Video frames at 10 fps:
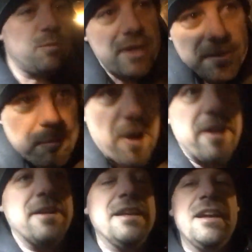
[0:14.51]
speak,
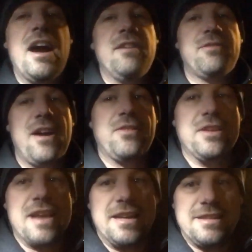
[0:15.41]
but I
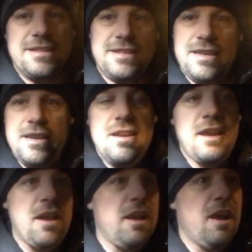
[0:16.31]
finally got to see
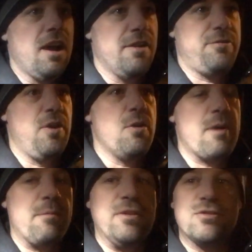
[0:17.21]
a
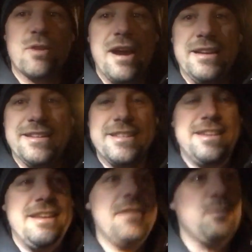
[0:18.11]
film I've been trying to
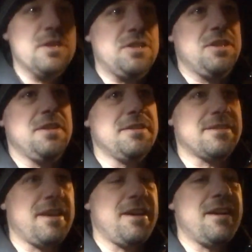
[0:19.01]
see, which
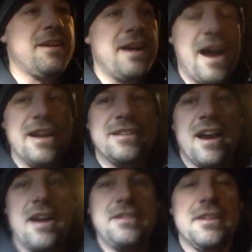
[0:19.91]
is I,
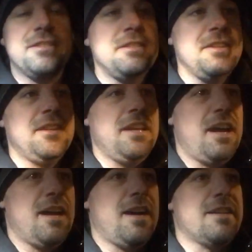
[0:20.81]
Tonya,
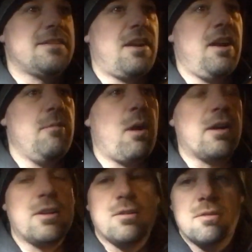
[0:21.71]
starring
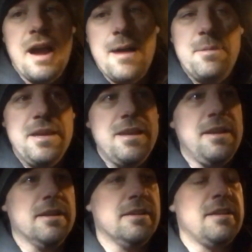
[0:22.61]
Margot
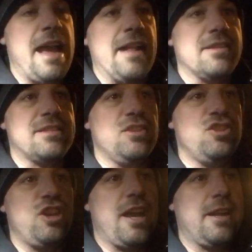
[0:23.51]
Robbie and Allison,
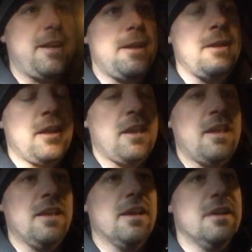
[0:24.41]
Janney,
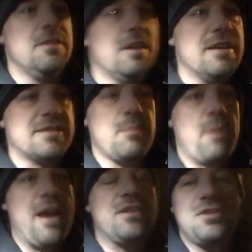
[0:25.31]
and
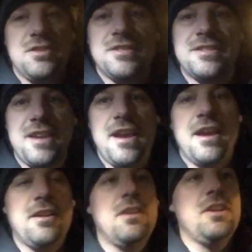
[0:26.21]
Sebastian
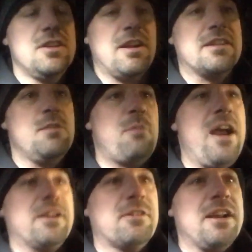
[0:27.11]
Stan, directed
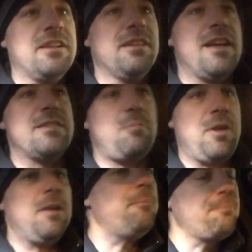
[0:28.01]
by Craig Gillespie.